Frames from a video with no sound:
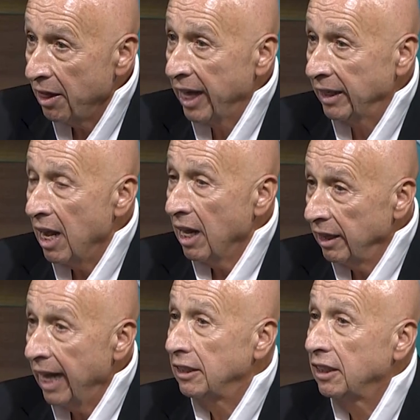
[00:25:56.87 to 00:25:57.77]
that
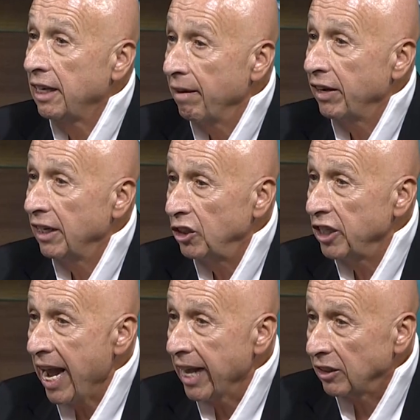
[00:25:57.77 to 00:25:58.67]
let's give it a
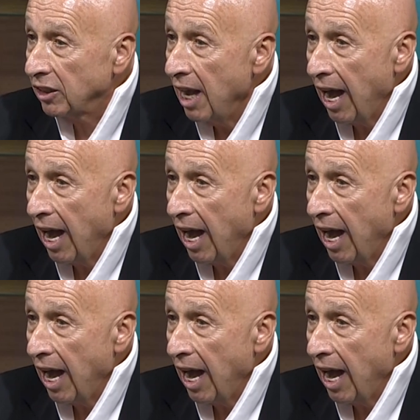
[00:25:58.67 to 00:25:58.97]
chance.